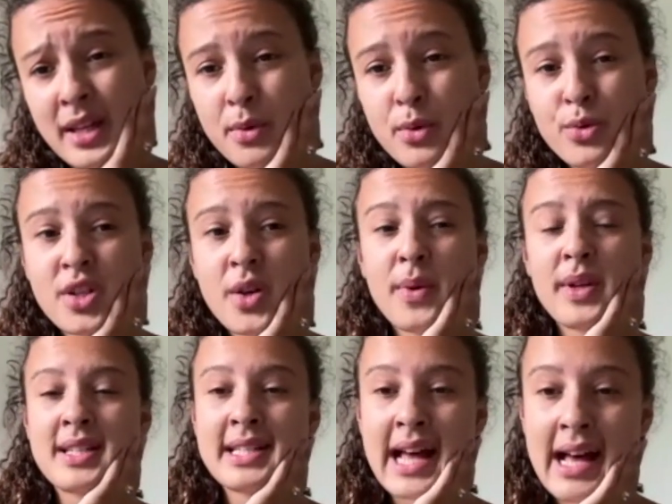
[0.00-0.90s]
They were also
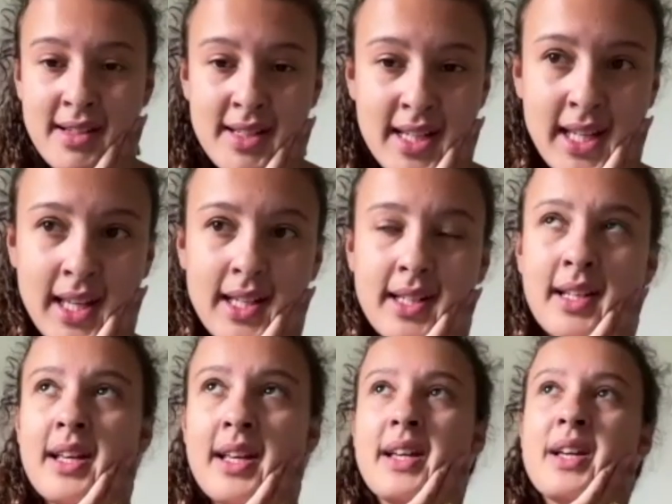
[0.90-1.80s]
understanding,
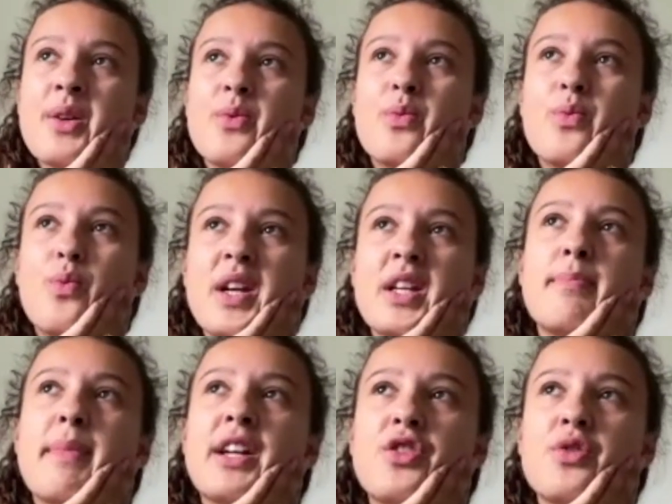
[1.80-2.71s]
and they'd
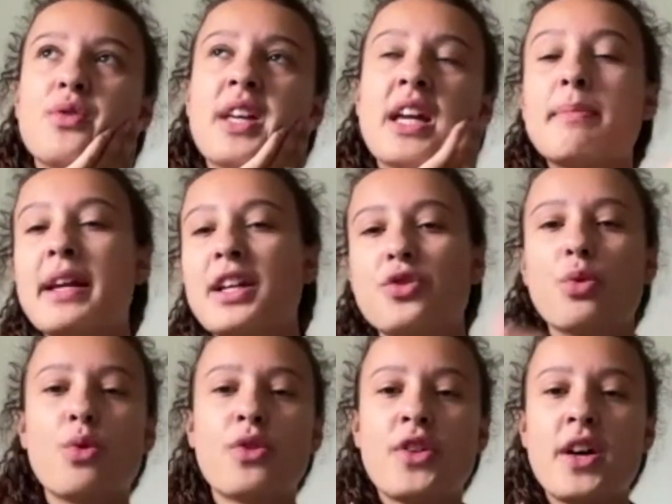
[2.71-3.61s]
make
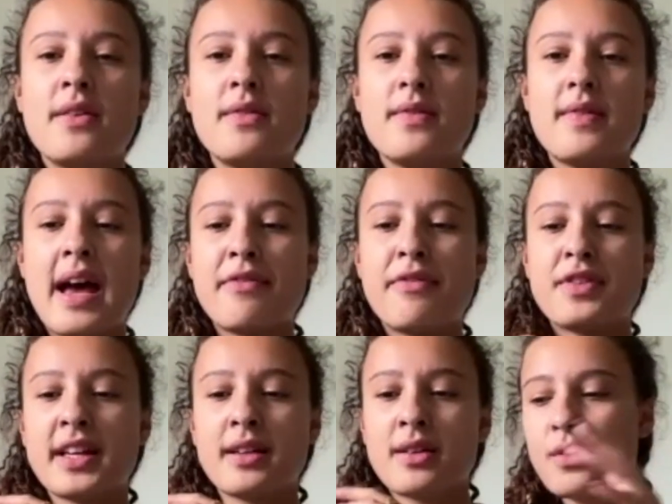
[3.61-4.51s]
sure that
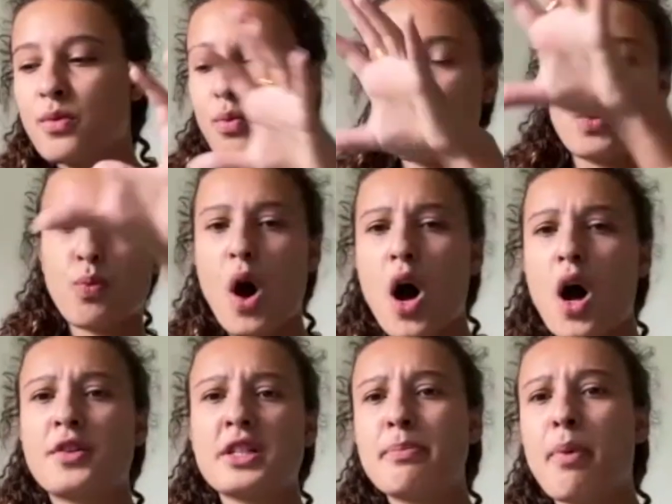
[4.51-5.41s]
everything would
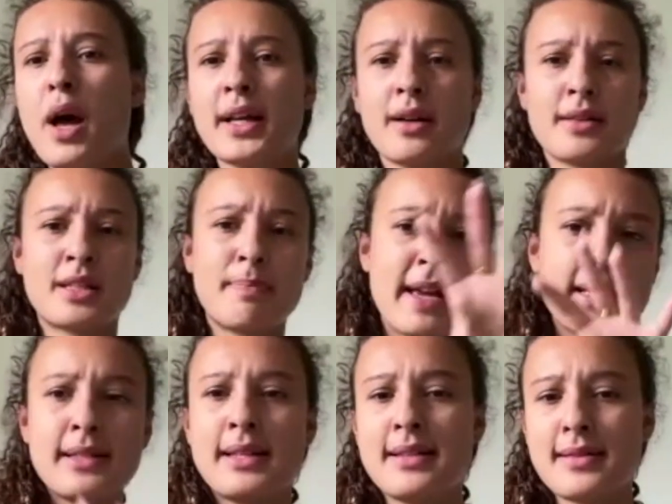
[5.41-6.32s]
work despite our
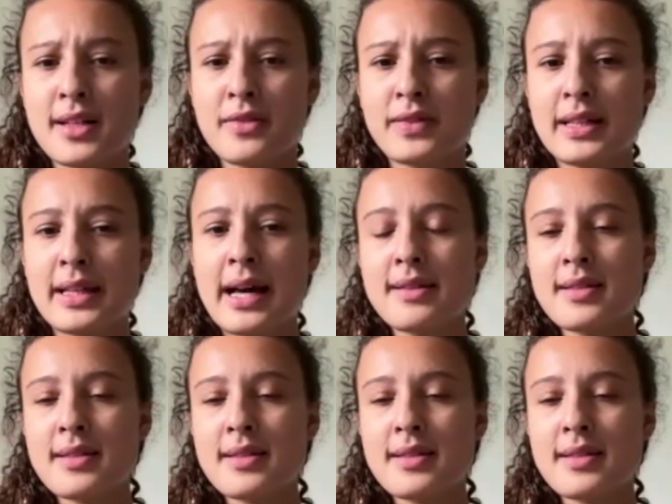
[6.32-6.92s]
spaces and stuff like that.